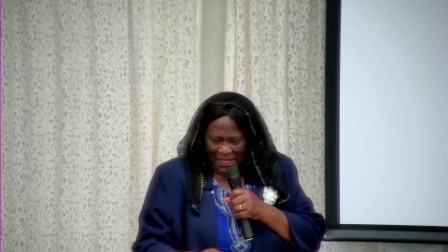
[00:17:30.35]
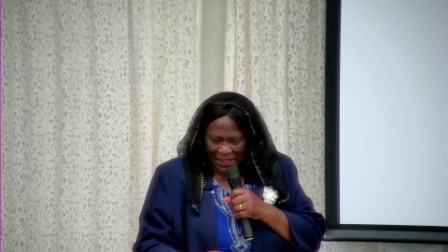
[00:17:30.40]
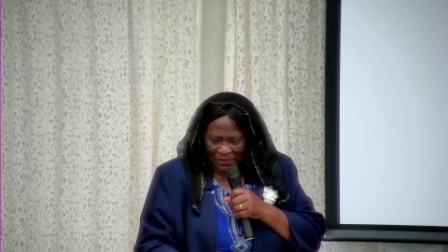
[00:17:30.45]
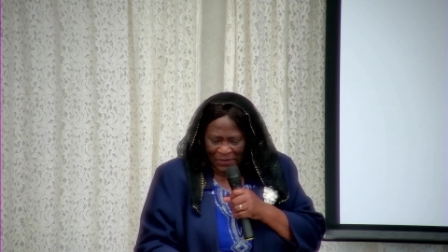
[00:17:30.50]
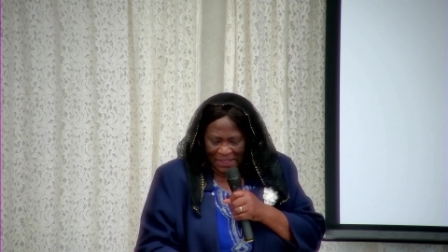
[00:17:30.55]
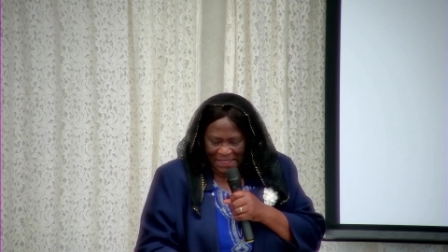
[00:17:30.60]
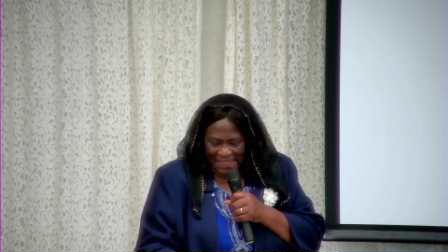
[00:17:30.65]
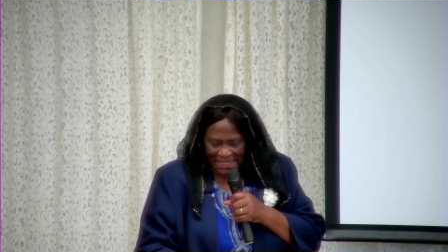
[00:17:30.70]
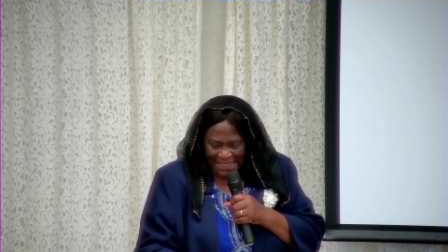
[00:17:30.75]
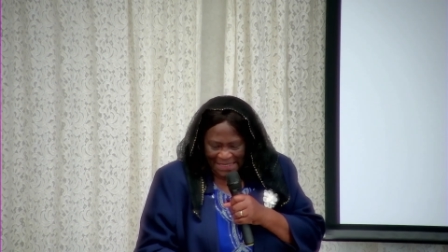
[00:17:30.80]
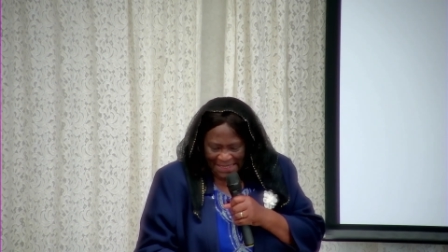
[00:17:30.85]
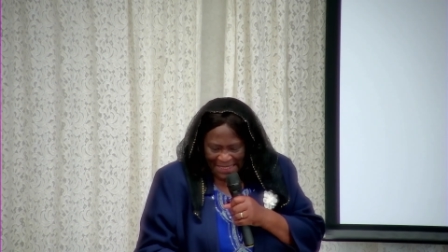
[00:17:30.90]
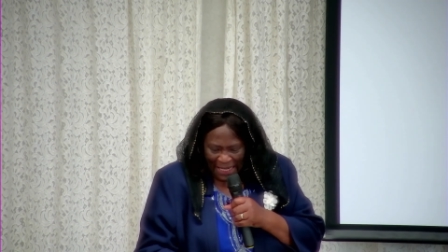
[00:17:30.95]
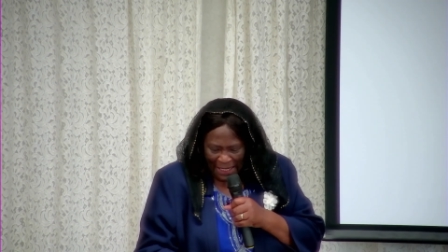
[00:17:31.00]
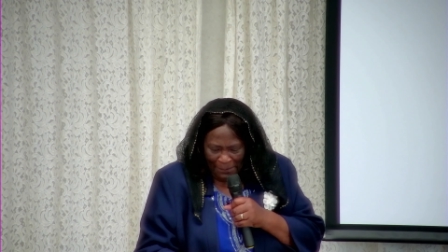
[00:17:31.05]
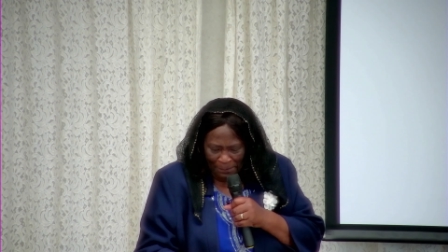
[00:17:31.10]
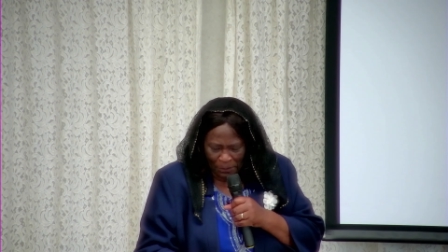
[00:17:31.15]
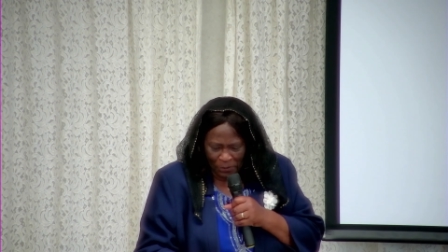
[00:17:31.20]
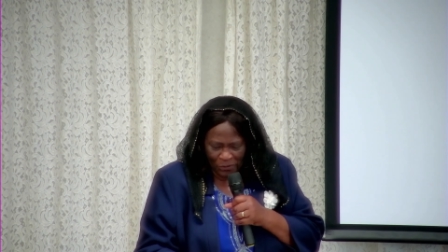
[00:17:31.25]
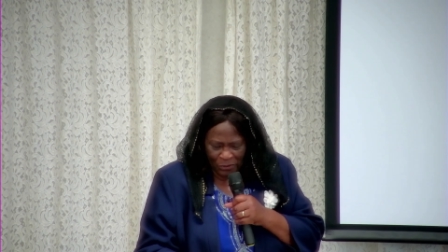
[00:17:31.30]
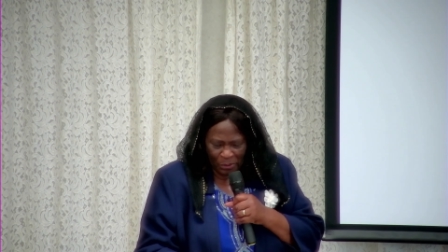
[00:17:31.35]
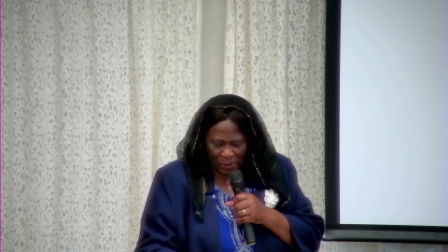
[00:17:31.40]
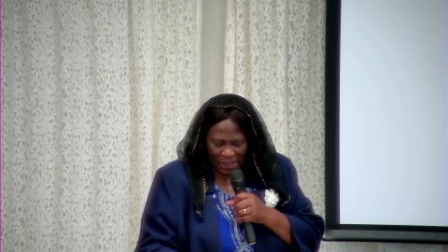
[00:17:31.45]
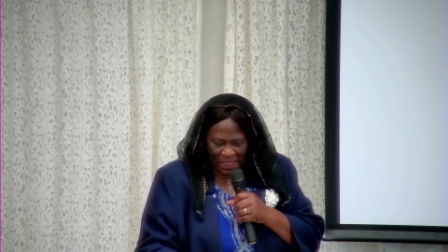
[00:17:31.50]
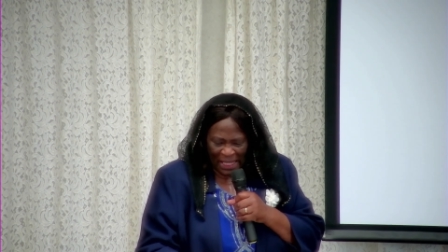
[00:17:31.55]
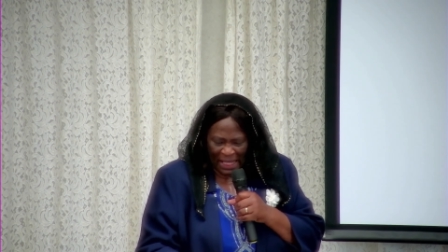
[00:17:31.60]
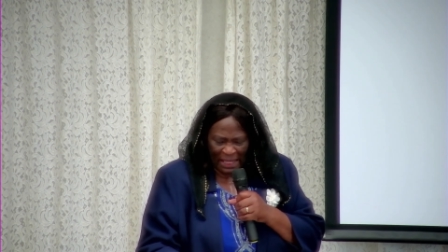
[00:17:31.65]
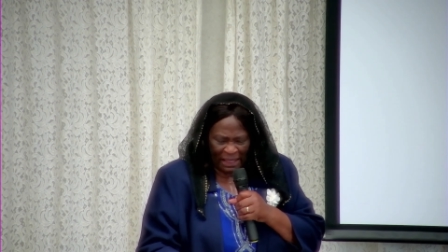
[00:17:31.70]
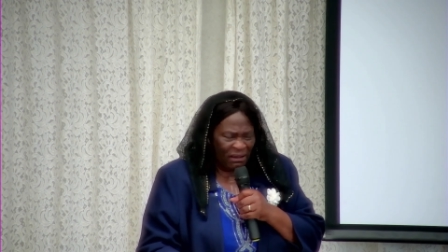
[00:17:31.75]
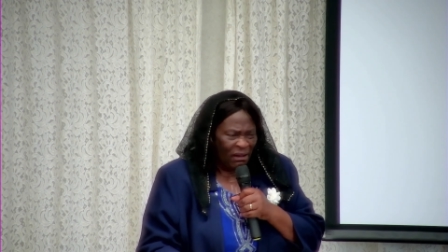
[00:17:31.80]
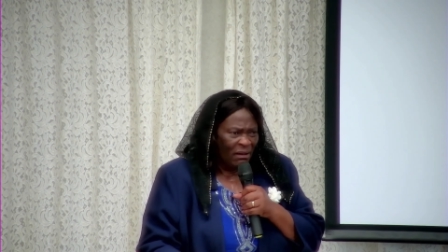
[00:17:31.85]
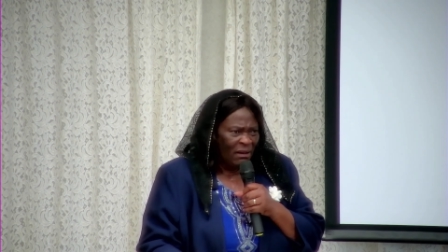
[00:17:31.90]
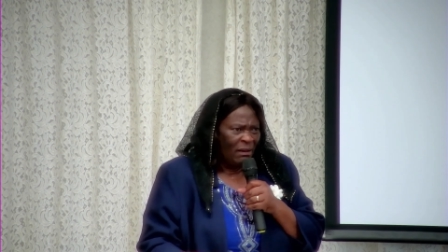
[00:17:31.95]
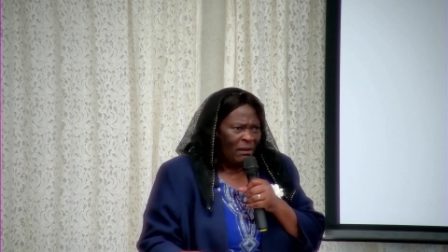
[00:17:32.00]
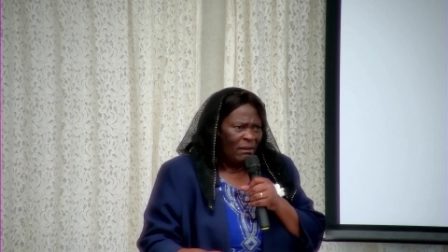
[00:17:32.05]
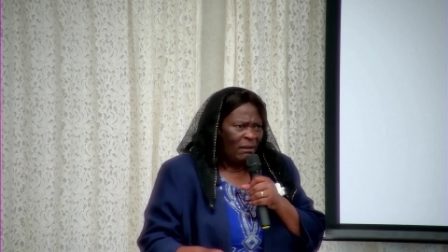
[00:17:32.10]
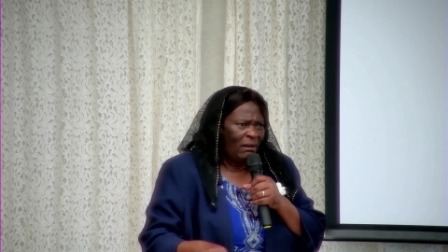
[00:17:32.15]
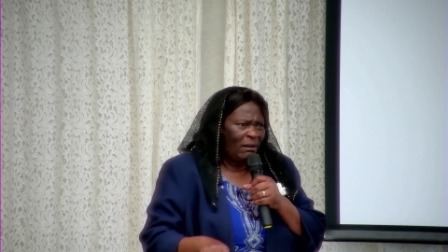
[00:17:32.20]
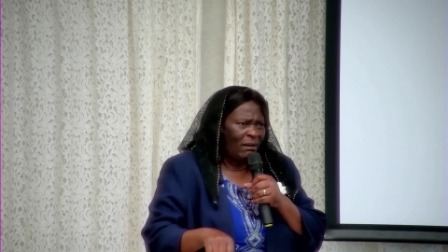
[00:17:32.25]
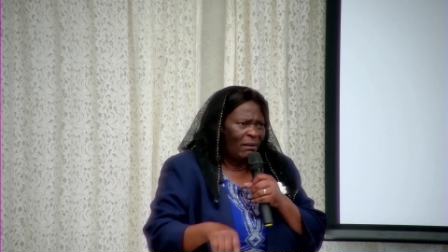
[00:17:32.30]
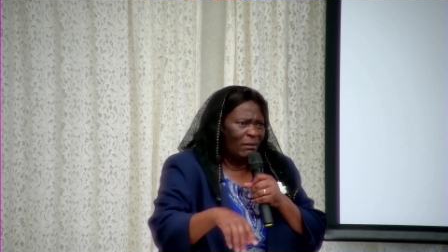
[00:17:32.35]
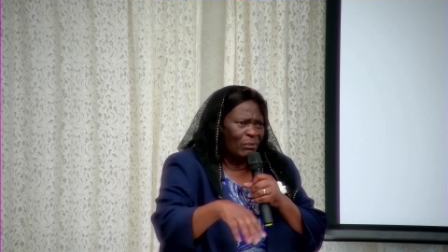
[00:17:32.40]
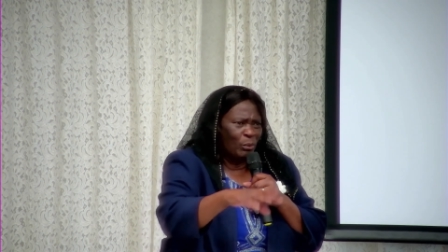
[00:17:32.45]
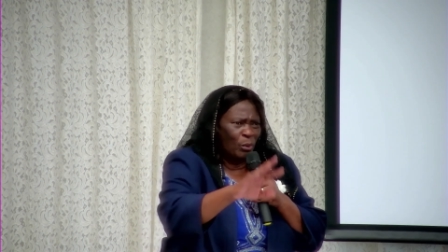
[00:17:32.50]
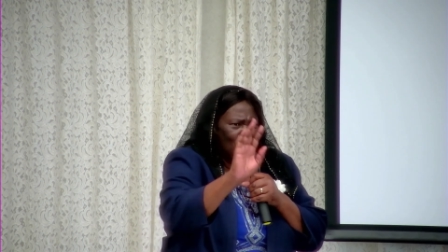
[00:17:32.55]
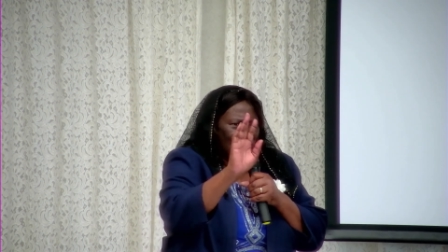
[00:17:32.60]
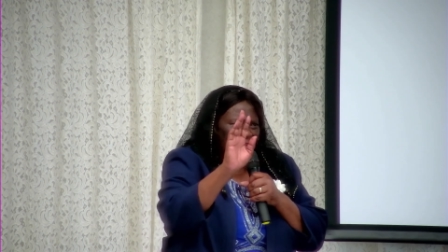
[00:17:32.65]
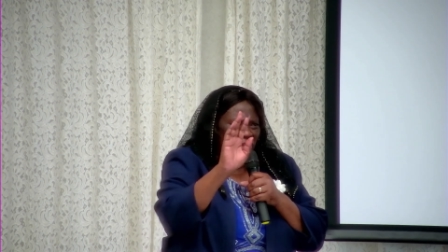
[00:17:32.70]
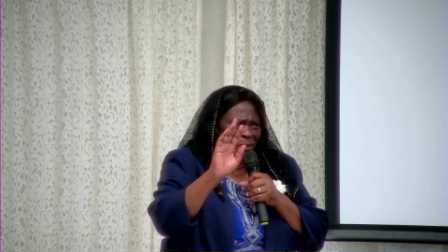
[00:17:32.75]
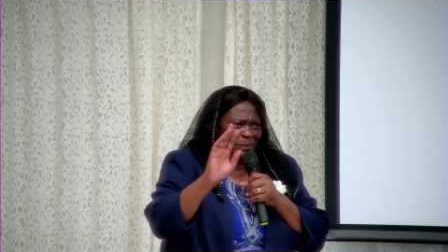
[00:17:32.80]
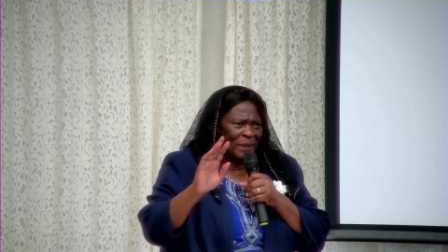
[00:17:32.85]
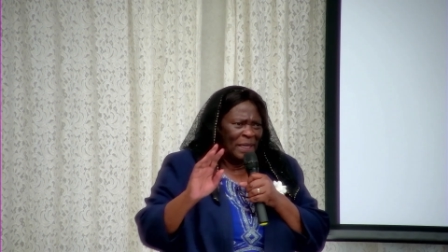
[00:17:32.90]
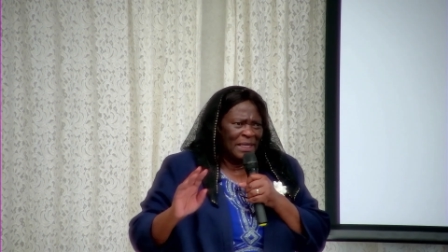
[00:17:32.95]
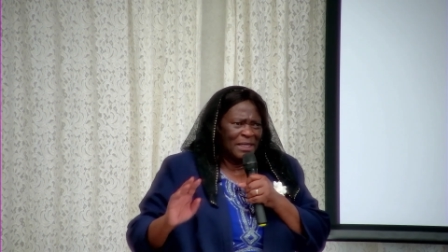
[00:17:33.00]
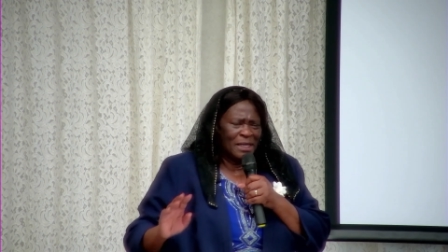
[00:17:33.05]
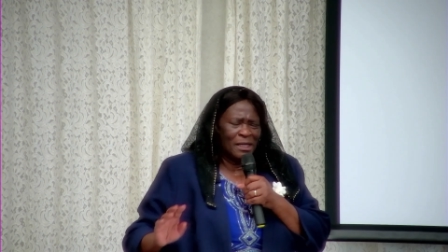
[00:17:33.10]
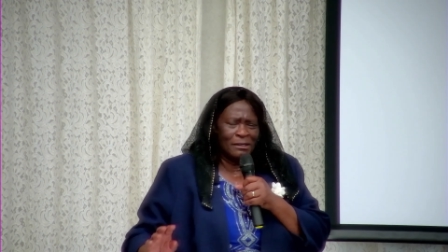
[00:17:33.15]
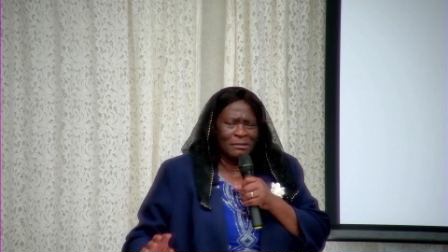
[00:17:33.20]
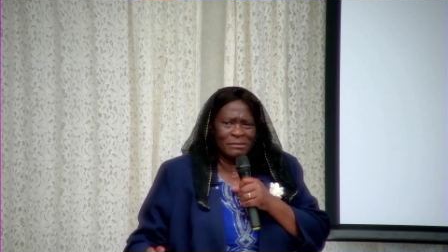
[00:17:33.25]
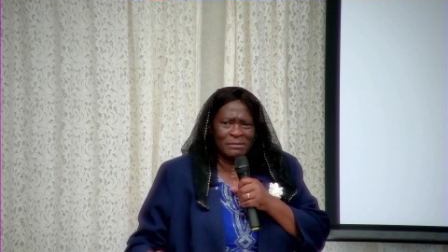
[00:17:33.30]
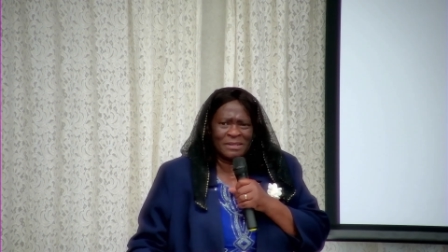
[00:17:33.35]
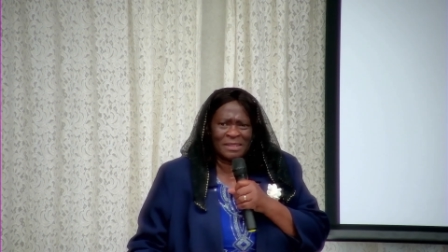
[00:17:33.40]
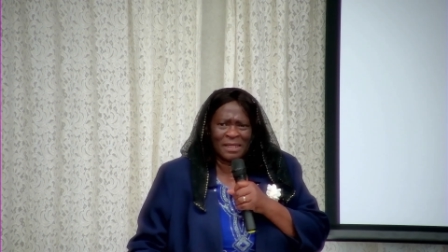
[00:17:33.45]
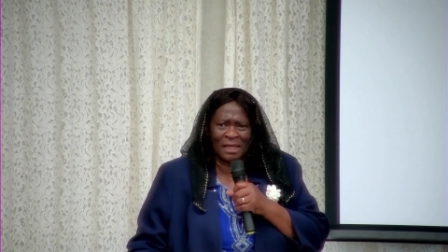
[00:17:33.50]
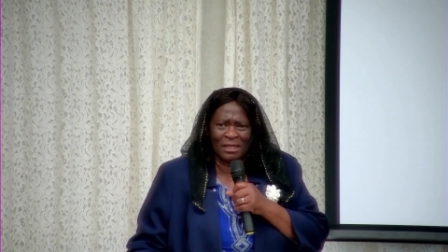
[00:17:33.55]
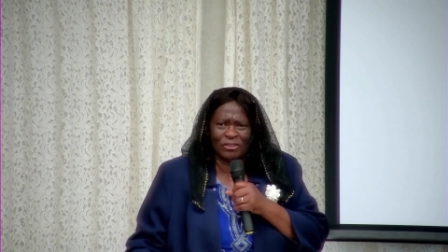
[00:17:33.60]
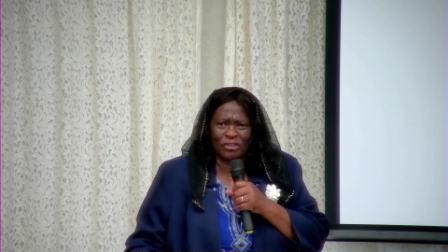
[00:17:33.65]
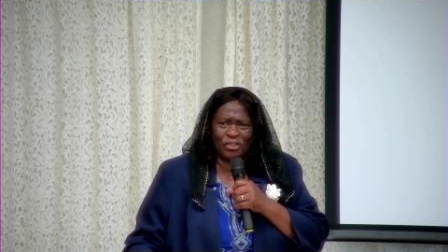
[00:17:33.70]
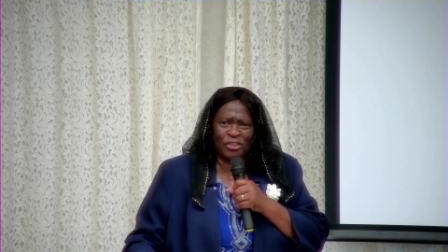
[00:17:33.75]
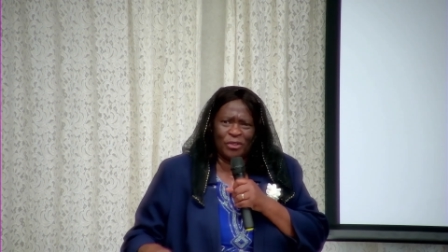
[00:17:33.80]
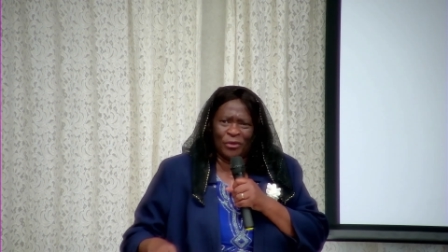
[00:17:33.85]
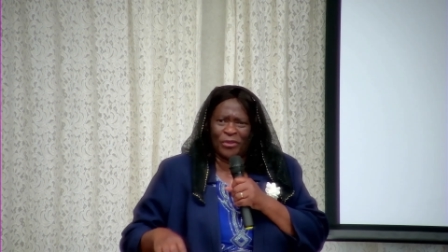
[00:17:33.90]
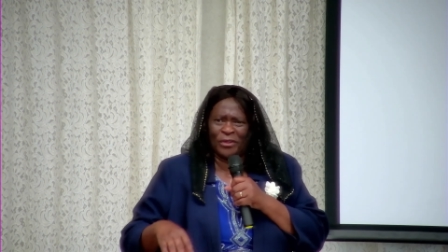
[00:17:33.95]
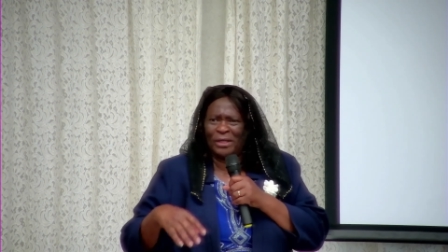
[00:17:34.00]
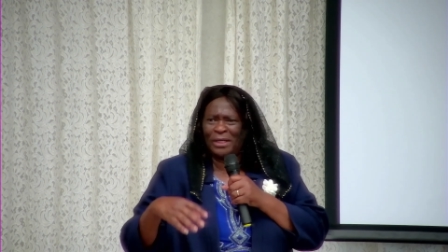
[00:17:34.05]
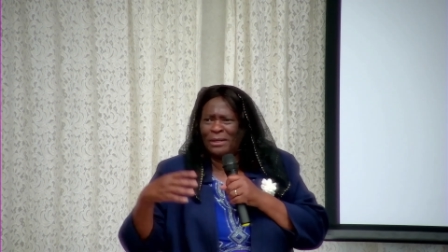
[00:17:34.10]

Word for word: The disciples were like, Oh, what do you mean who touched you there?